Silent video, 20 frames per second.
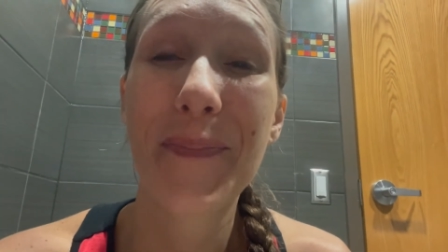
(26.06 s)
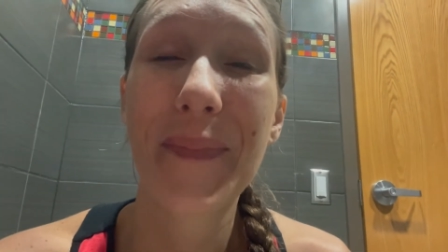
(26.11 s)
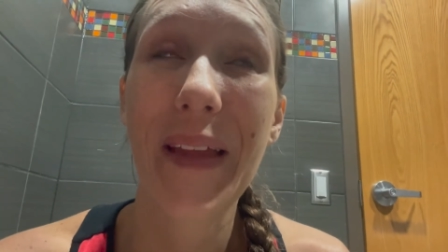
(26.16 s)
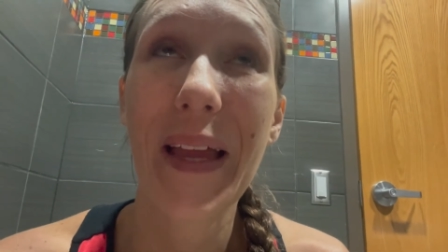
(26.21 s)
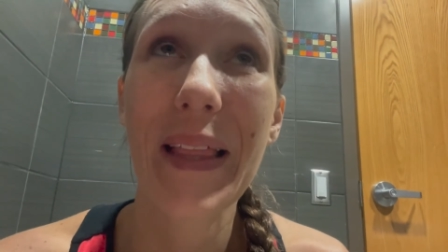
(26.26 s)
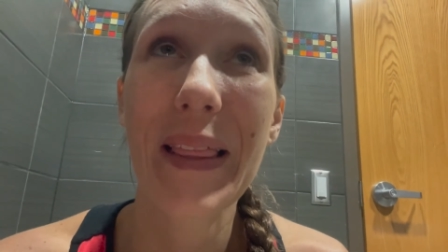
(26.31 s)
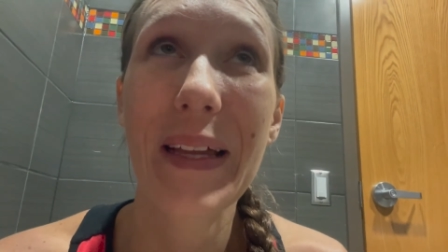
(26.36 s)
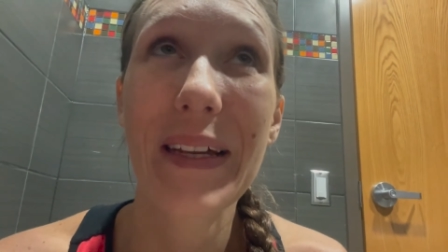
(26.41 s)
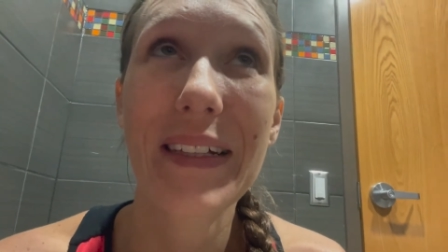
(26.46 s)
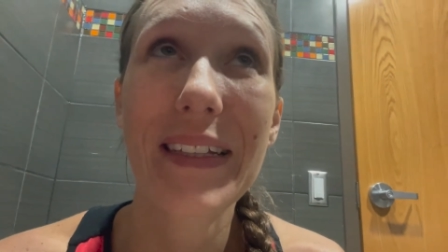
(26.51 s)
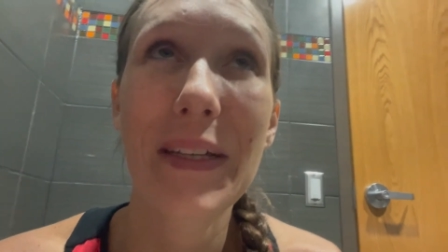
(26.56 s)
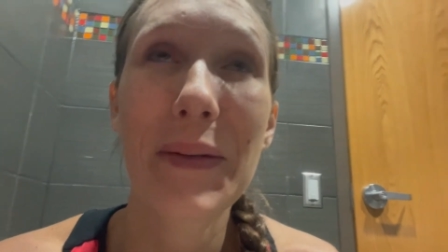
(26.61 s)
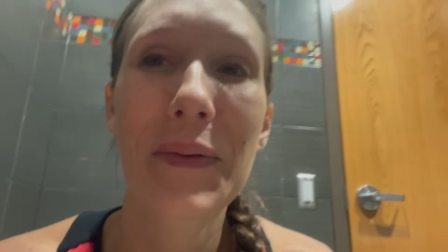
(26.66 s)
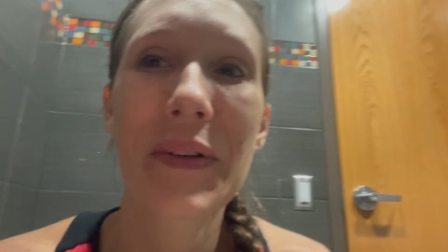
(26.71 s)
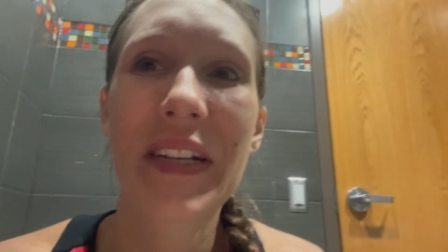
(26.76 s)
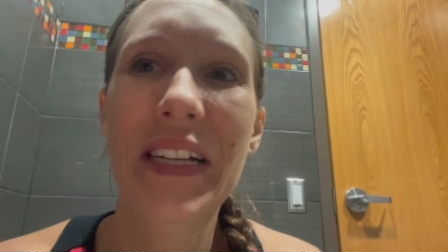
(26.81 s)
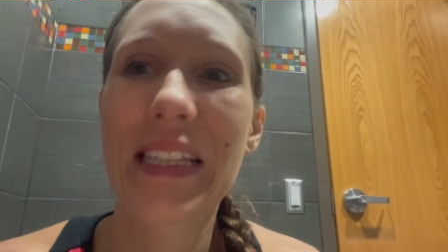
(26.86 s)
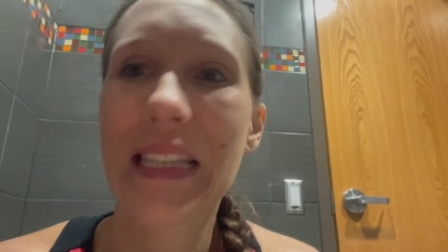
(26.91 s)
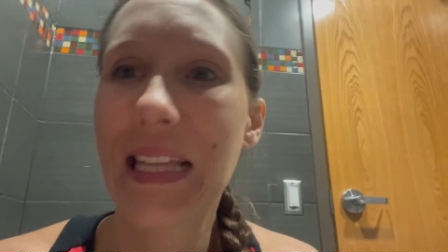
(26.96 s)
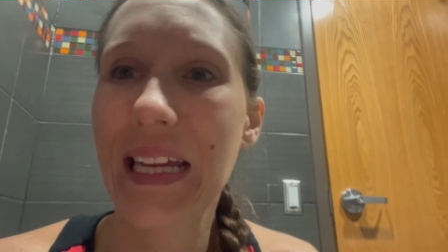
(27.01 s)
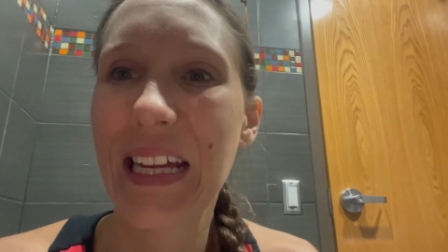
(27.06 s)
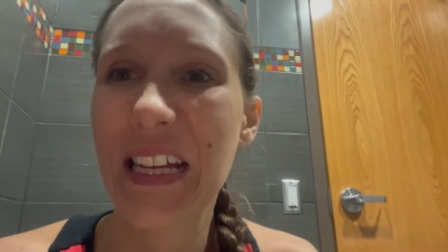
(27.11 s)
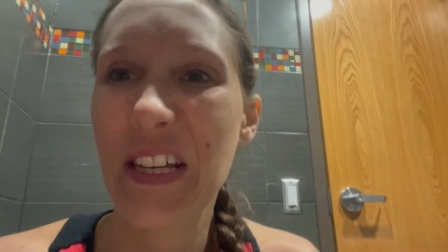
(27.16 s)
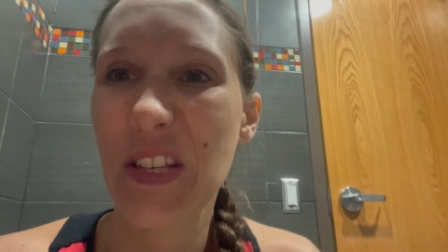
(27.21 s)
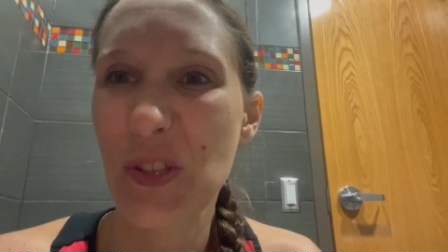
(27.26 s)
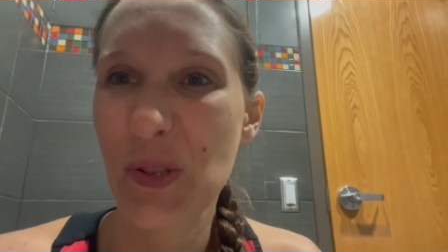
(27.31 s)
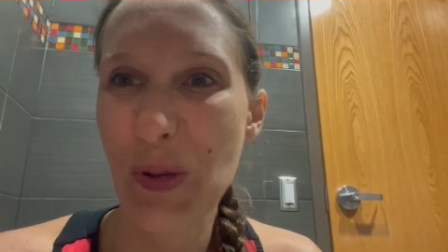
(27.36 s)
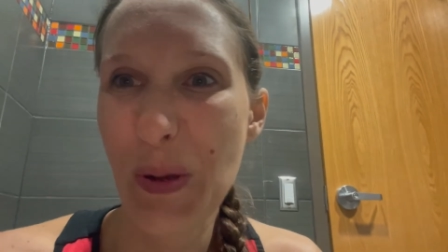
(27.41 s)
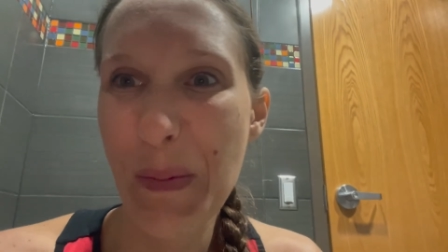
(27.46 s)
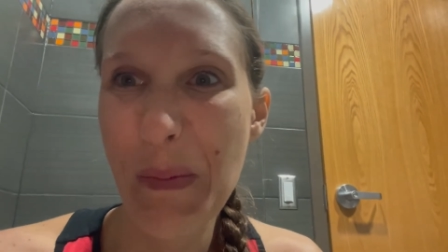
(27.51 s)
And luckily we're in like a
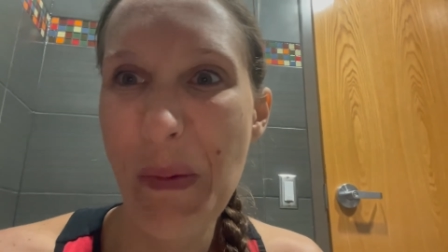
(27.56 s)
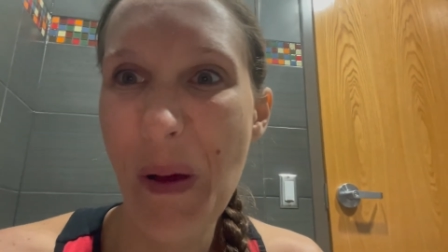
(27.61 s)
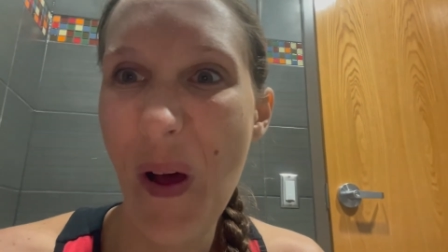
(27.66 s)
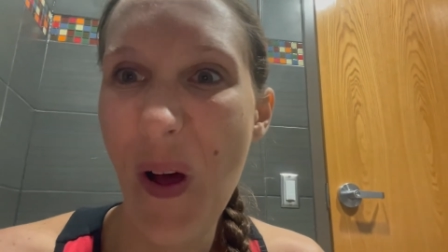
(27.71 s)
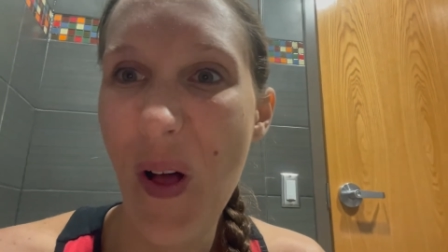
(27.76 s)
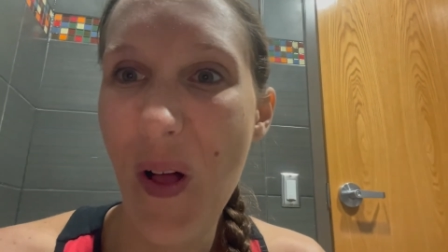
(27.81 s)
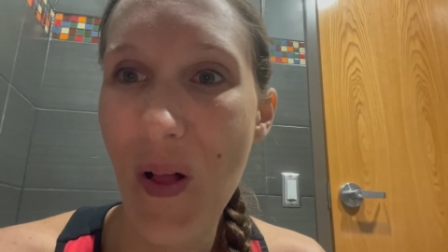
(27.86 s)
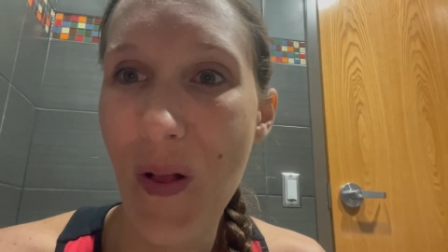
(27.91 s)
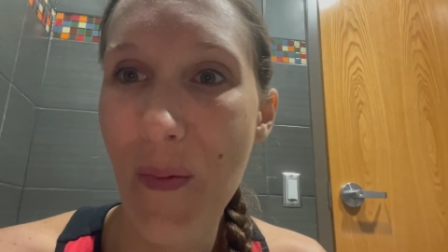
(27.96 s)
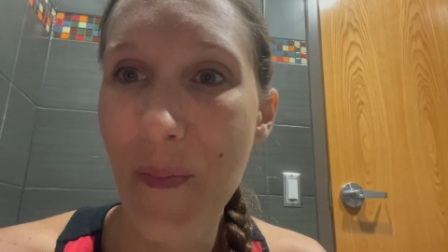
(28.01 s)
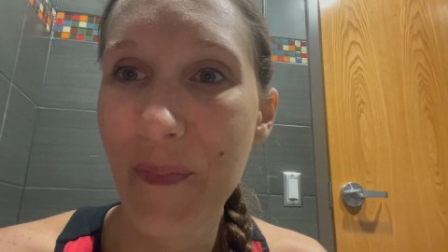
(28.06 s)
strip mall,